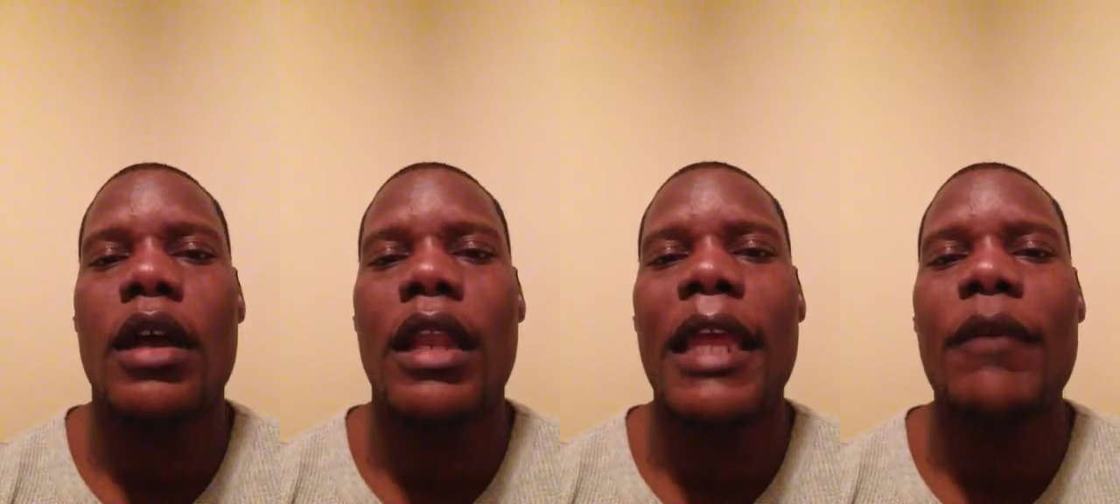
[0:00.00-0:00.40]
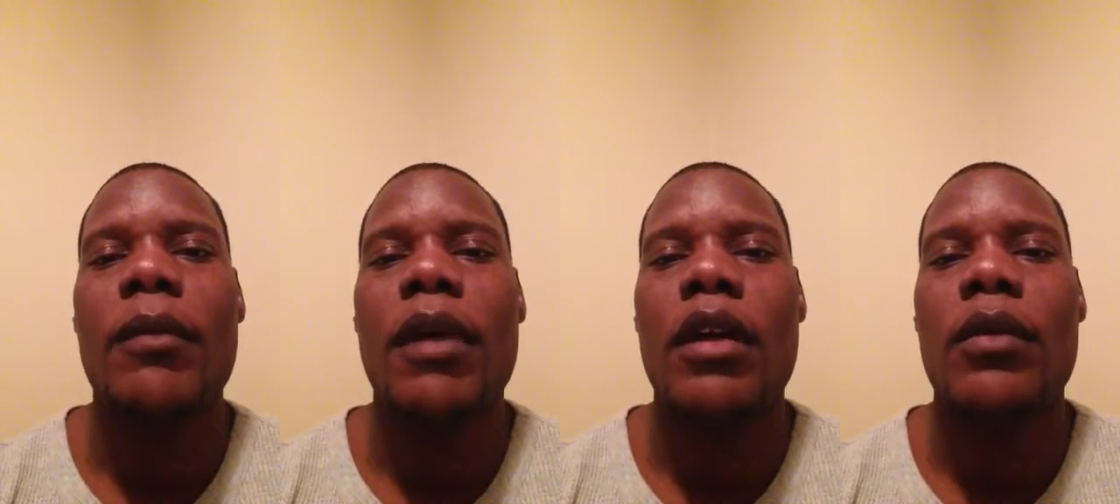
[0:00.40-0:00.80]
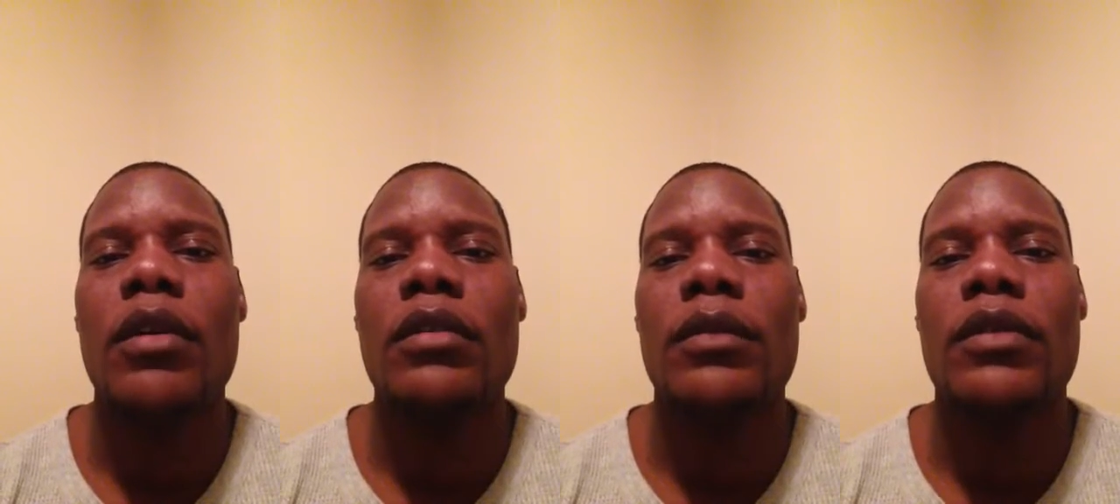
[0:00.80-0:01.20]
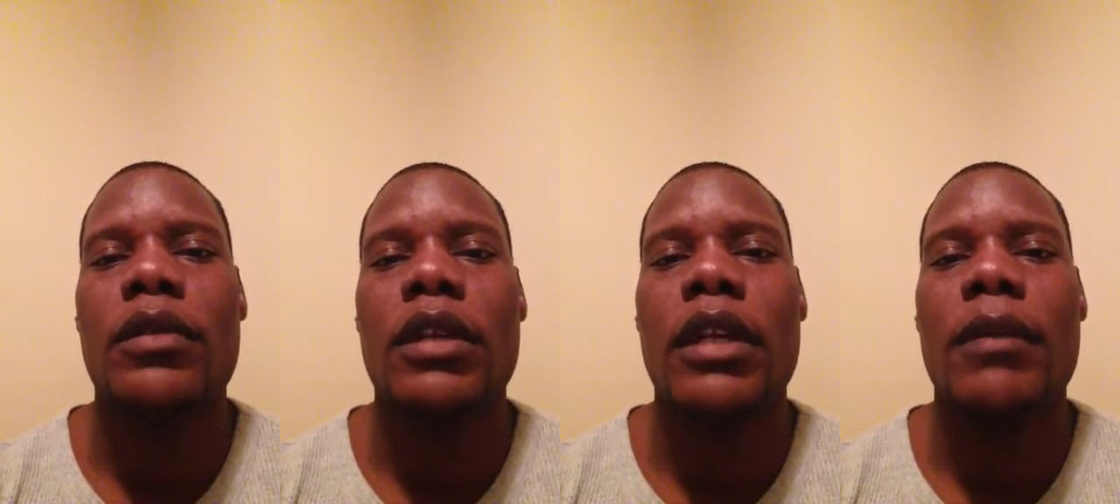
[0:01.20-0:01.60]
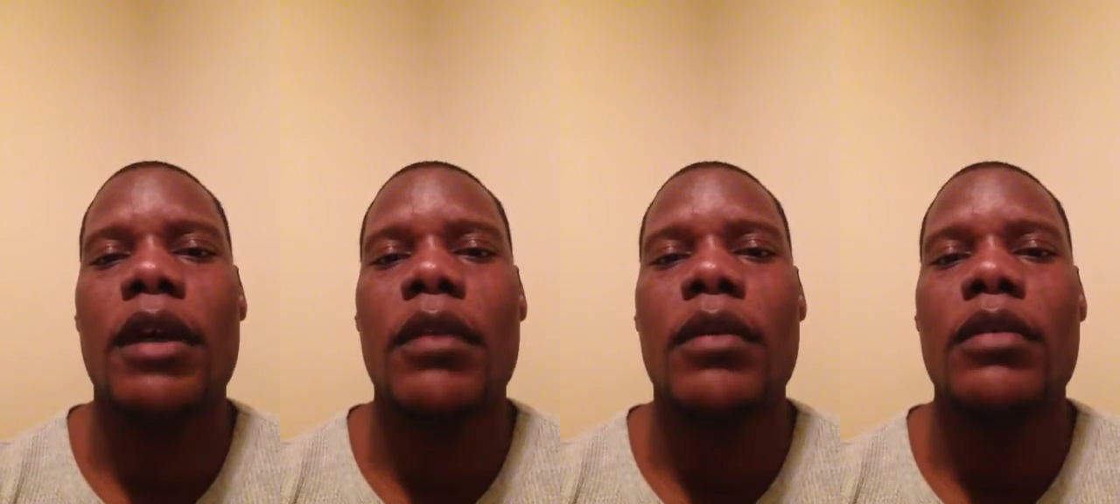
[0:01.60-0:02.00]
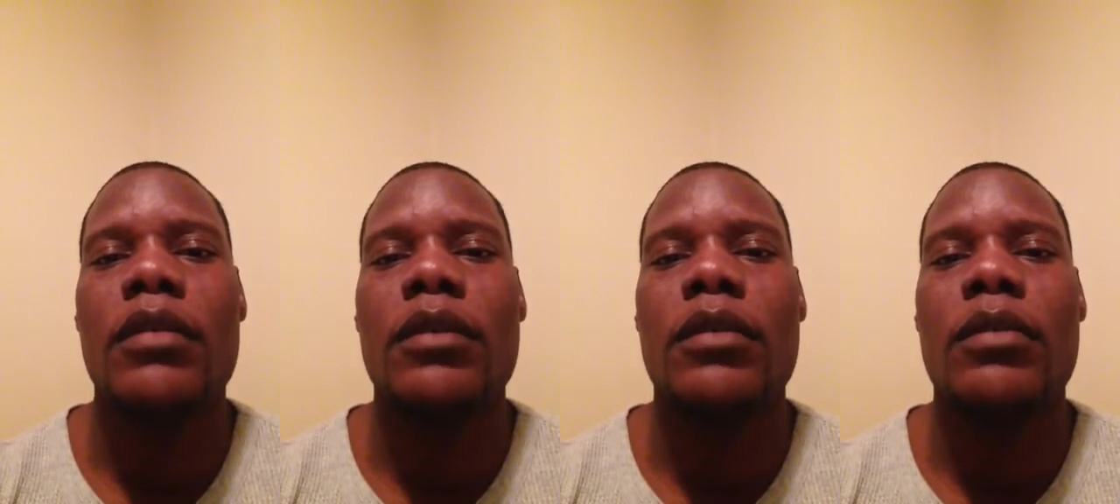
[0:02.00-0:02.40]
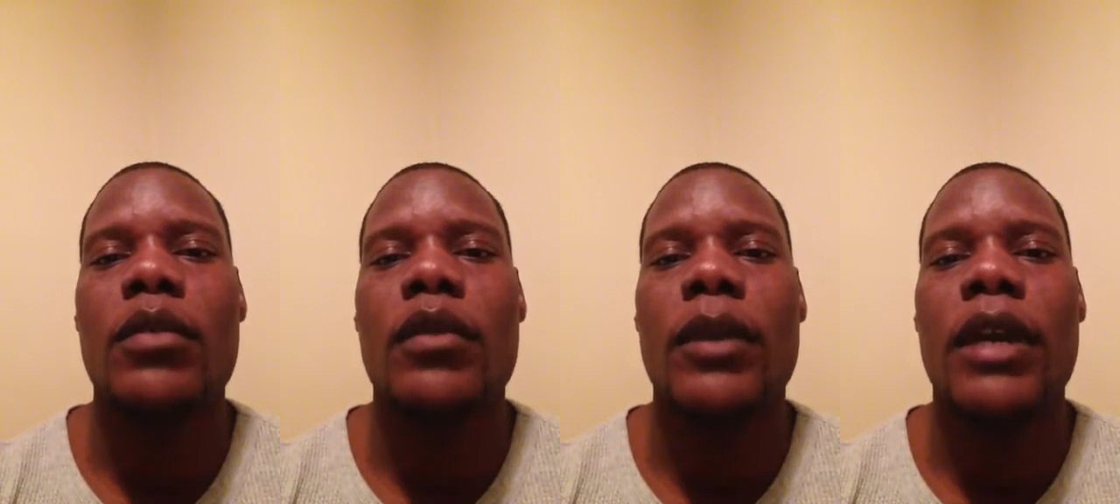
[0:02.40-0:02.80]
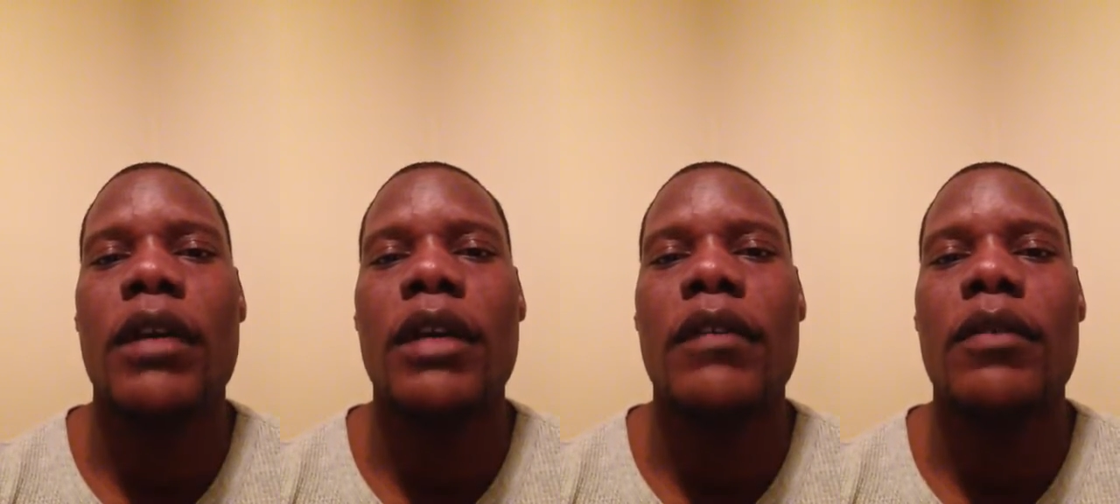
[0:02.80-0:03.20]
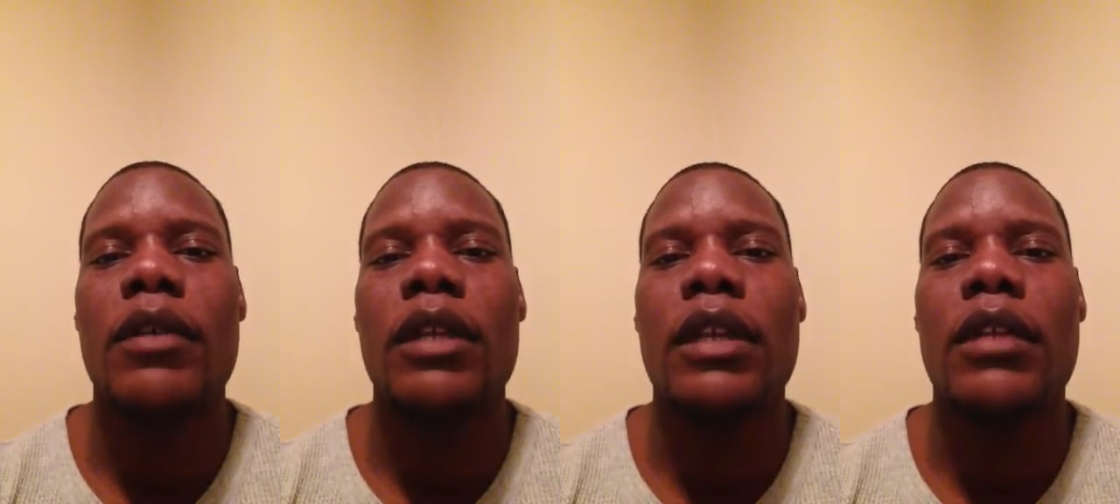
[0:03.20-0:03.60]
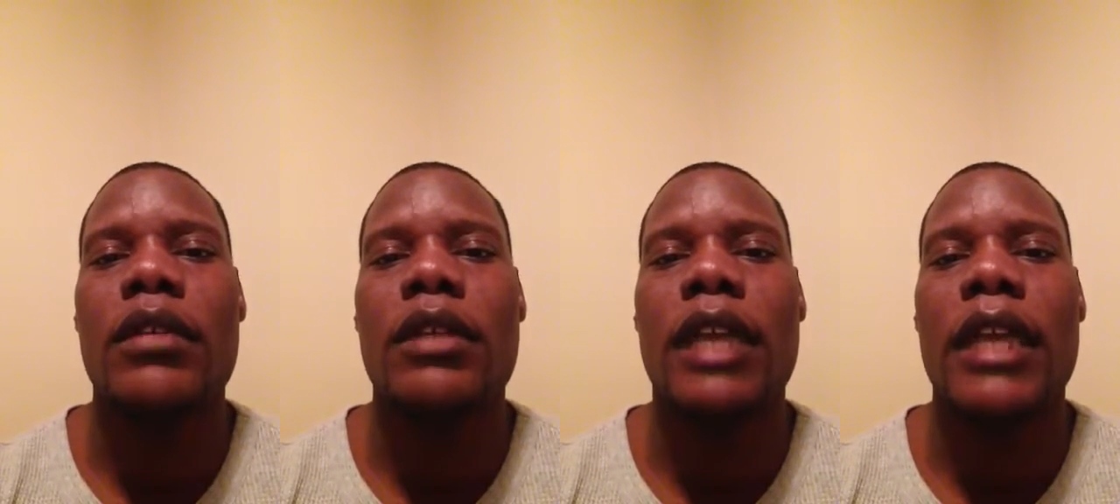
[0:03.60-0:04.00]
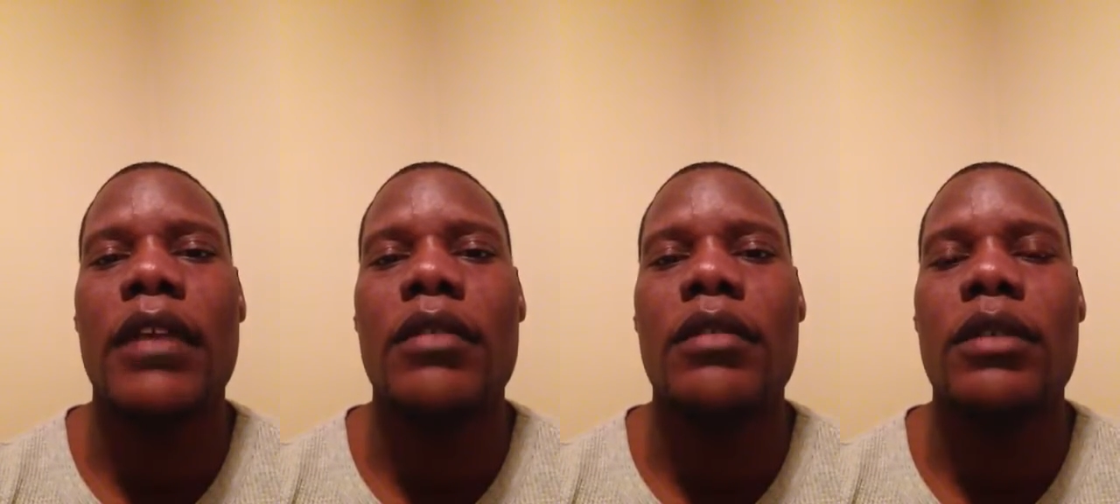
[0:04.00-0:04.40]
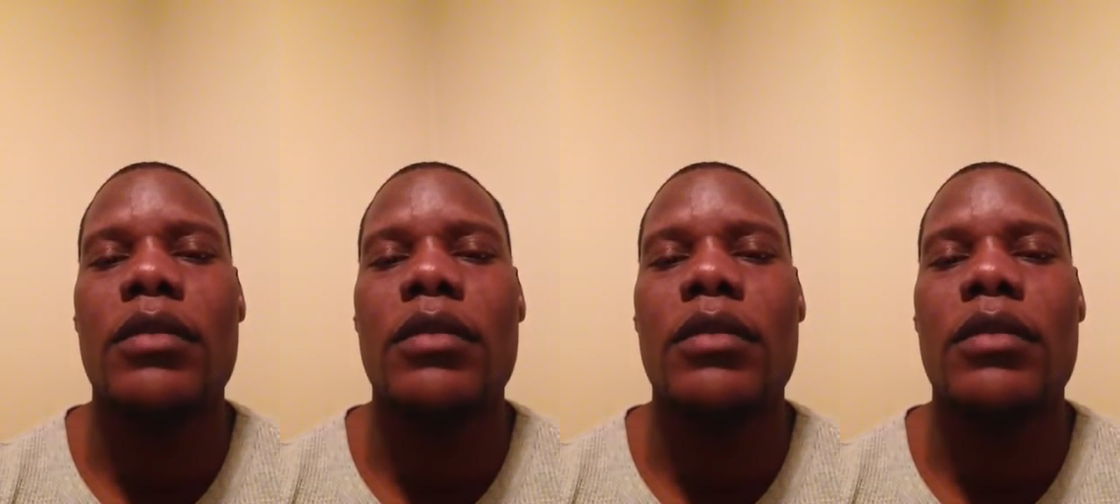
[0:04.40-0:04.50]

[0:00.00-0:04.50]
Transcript: I like what Martirosyan was doing in there. Martirosyan was moving around, giving Willie Nelson angles.